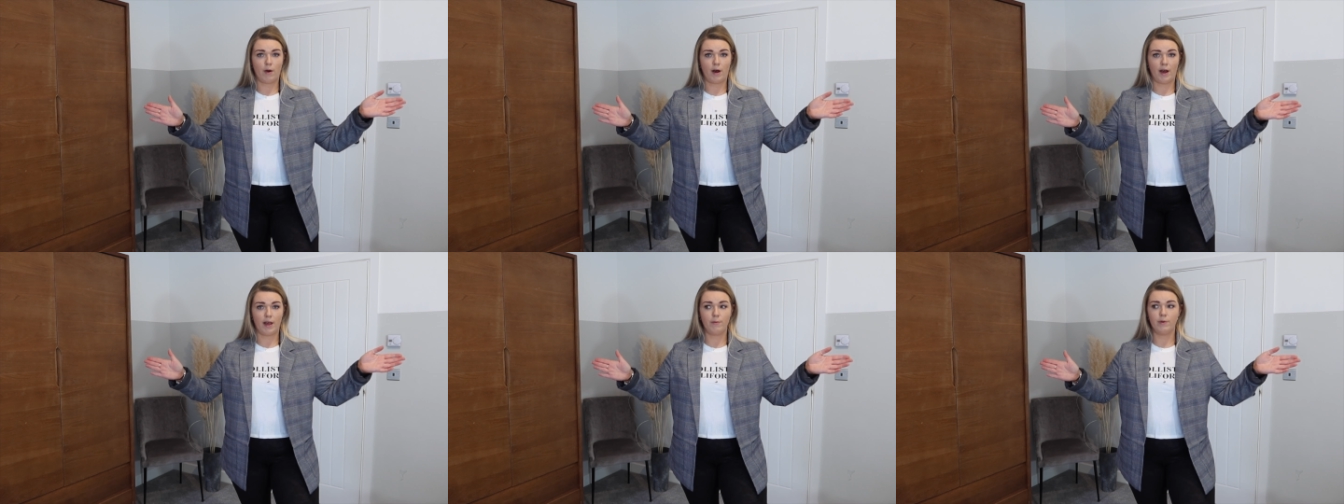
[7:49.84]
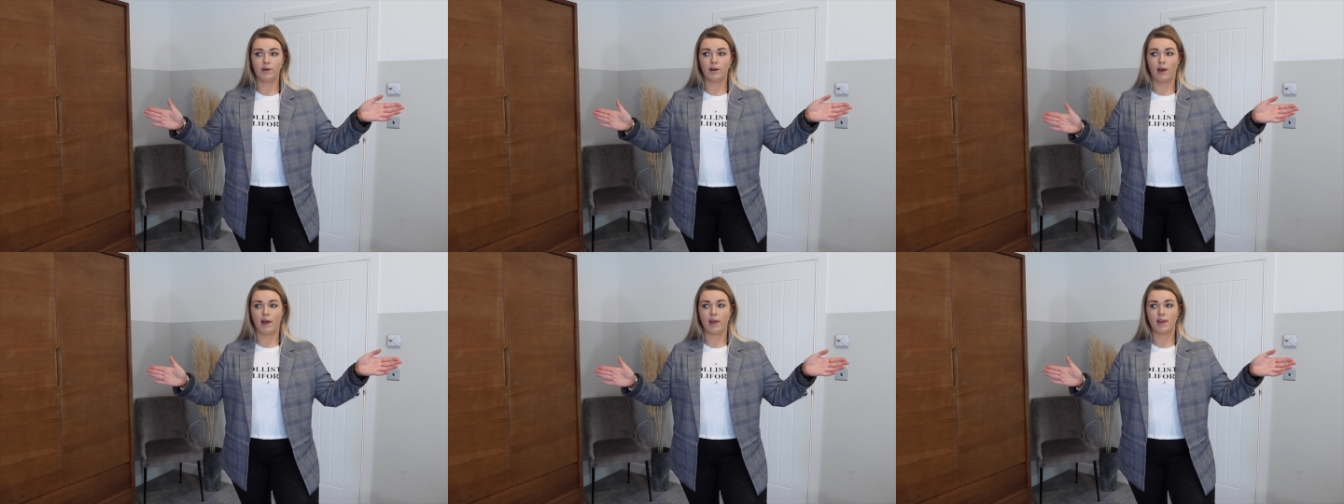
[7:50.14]
I
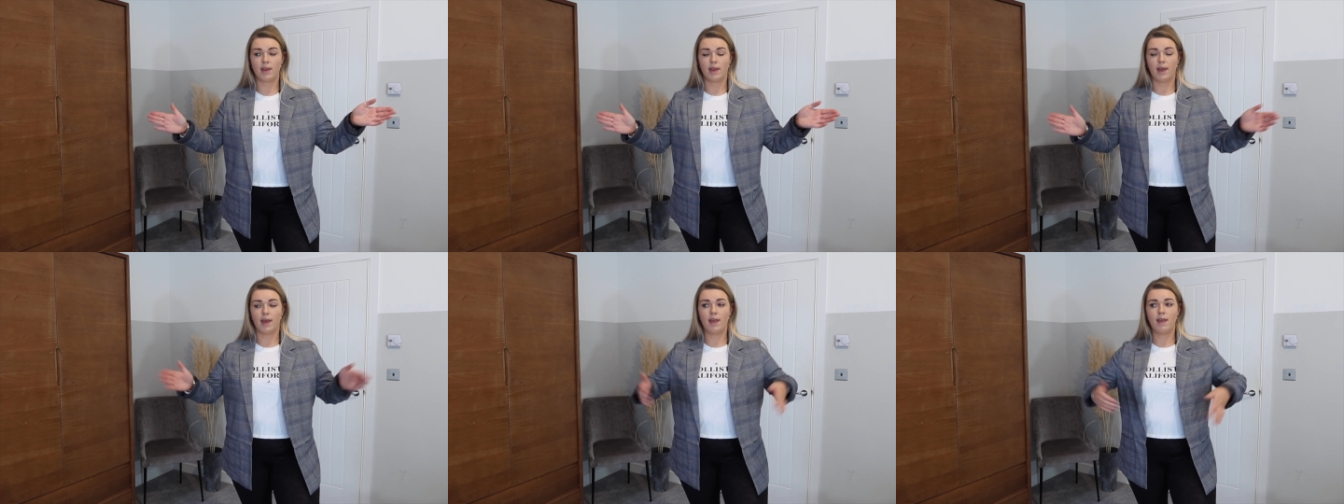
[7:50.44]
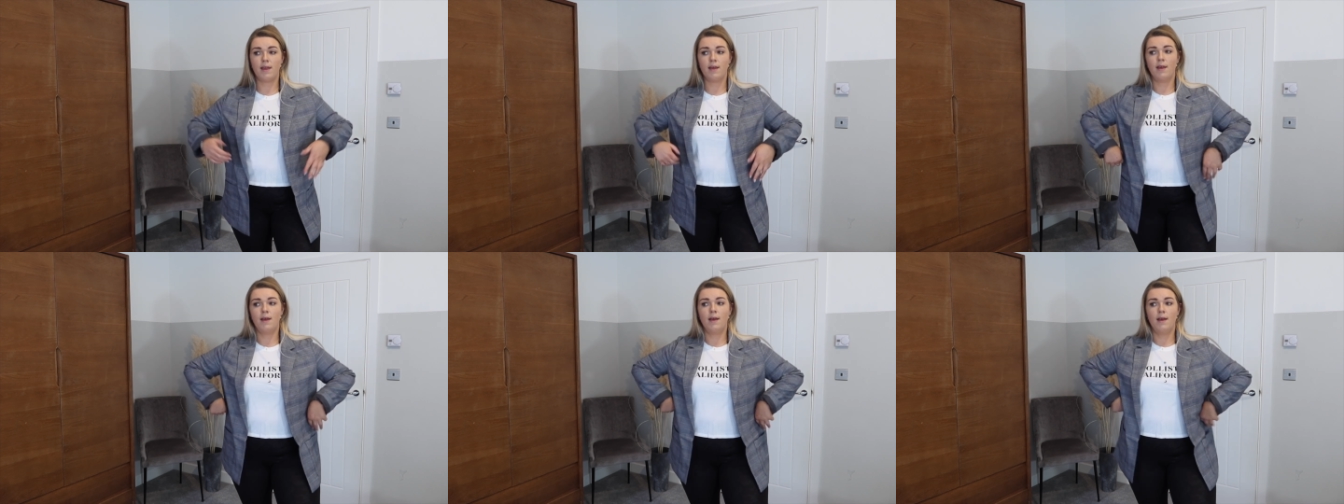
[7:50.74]
would like
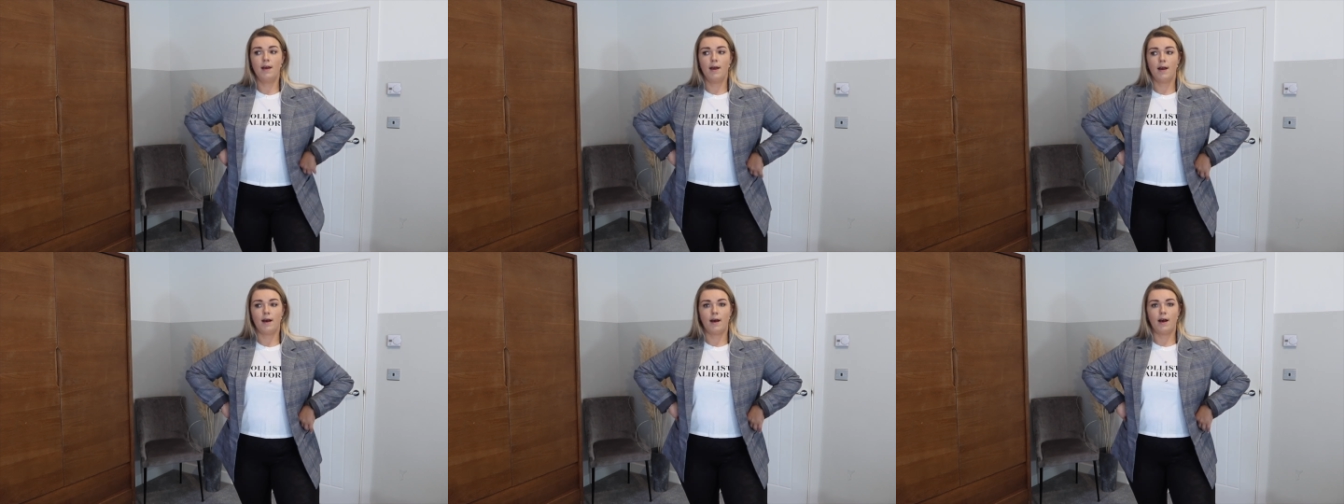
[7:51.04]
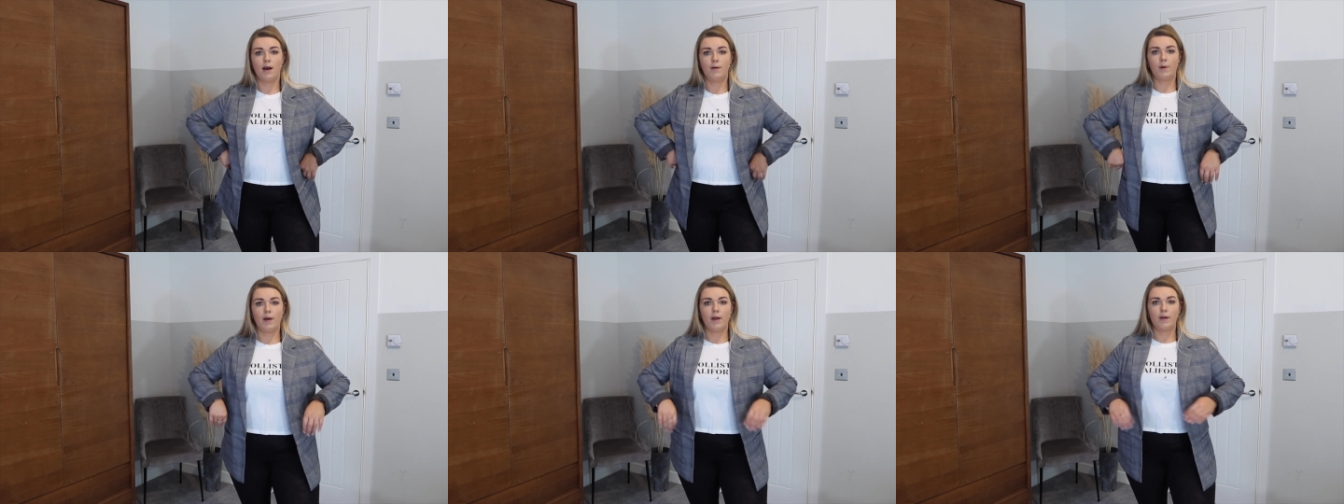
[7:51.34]
it.
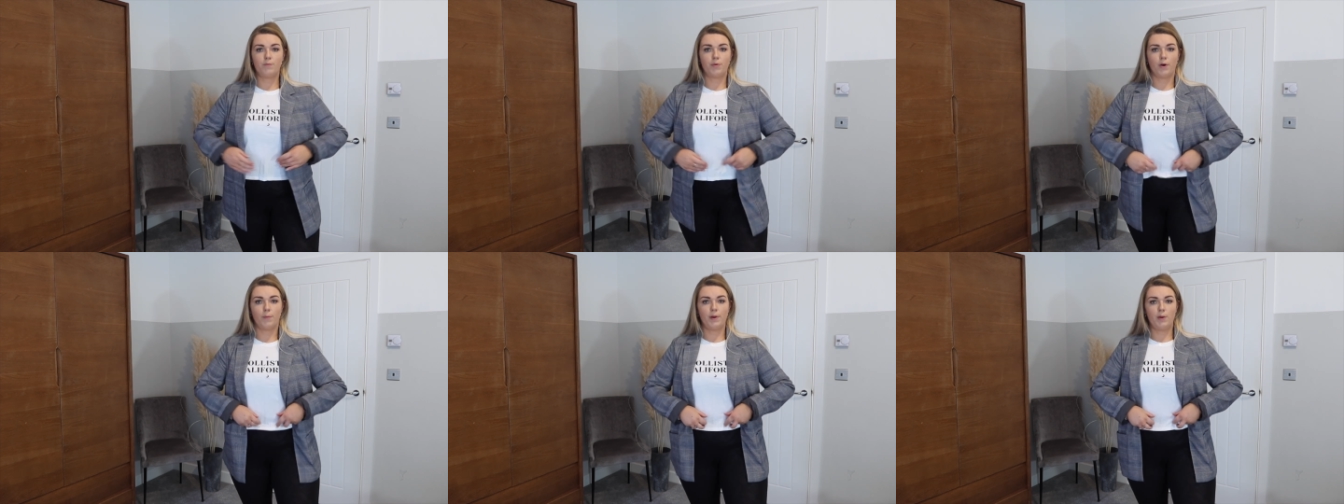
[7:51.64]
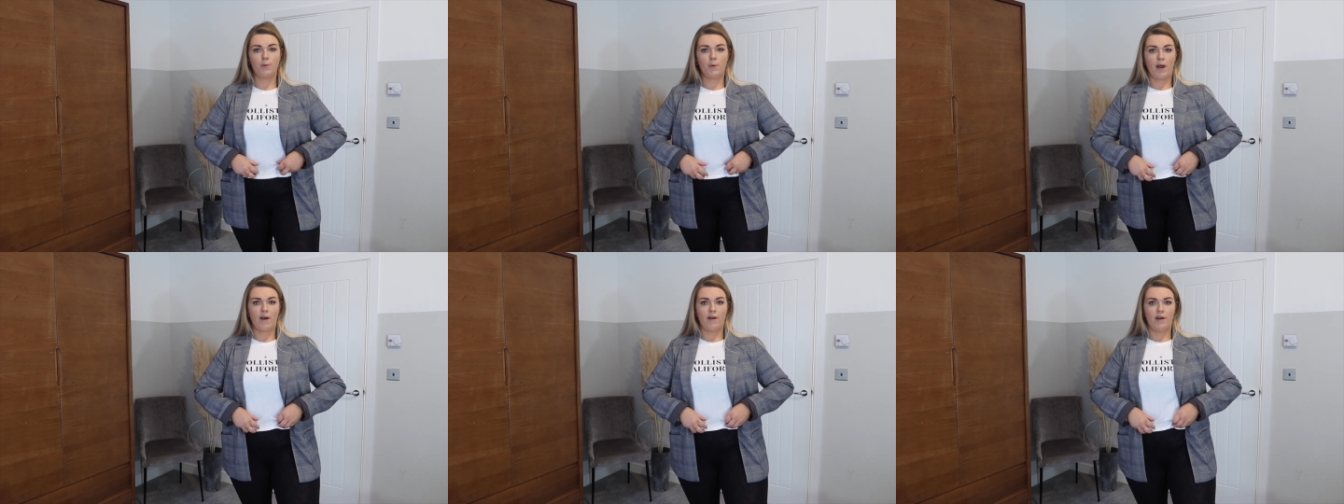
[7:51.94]
I'd
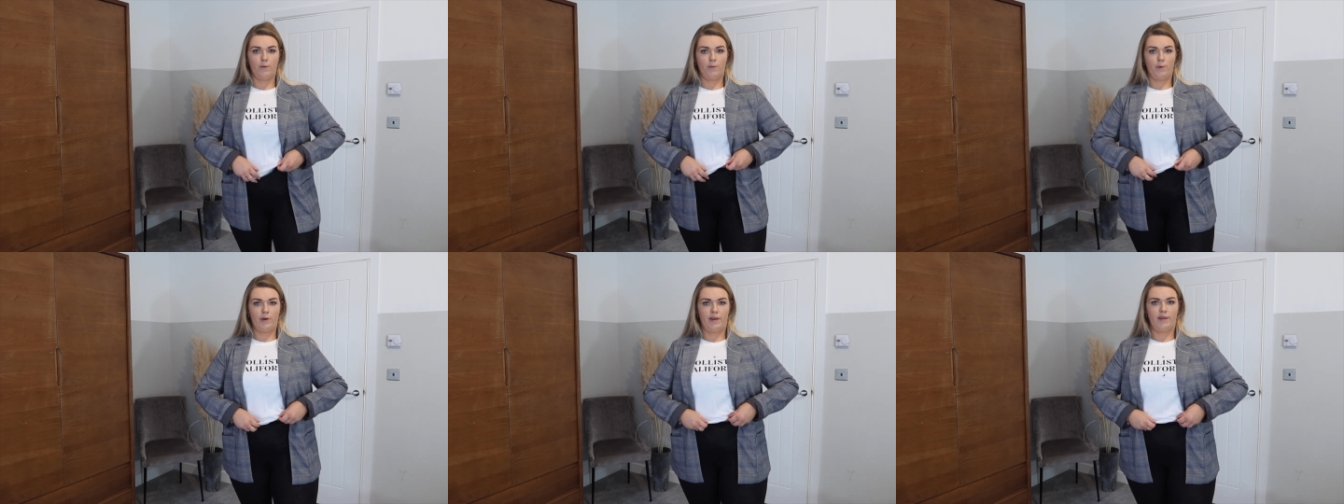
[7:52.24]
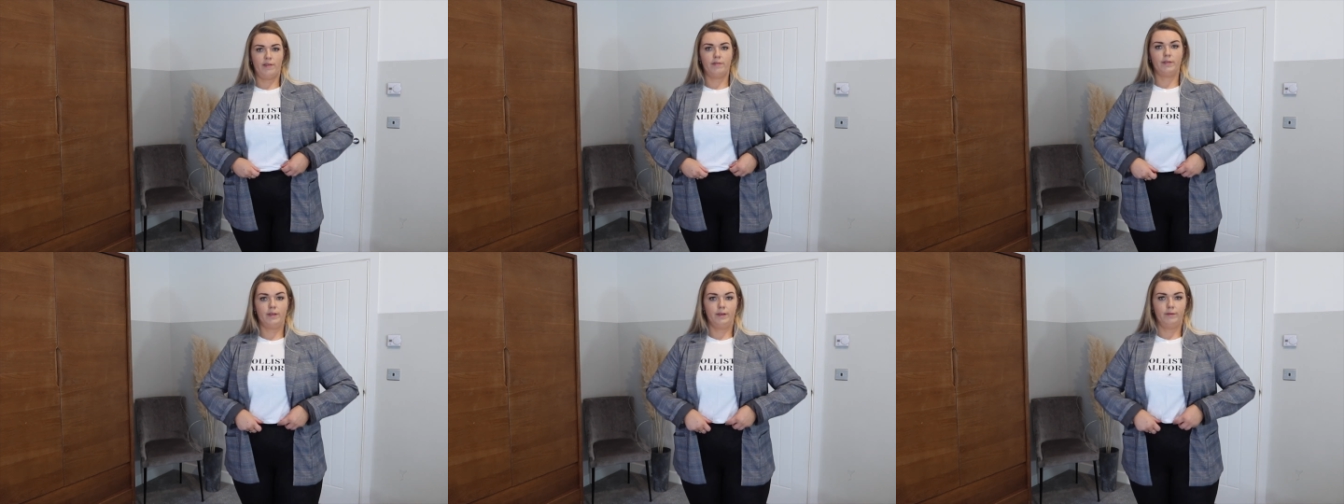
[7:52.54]
probably wear it
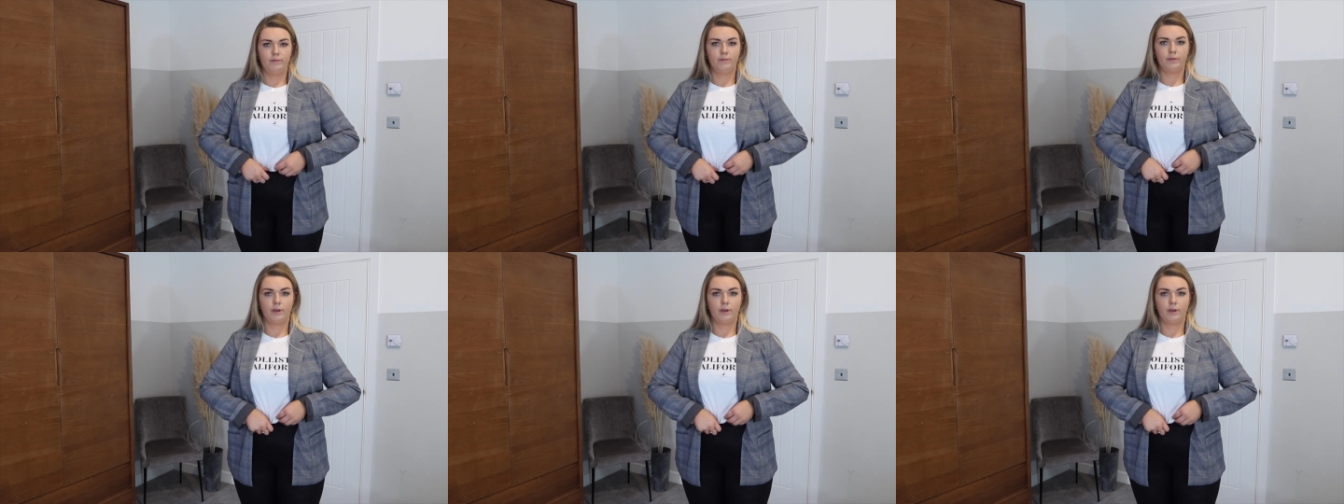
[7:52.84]
with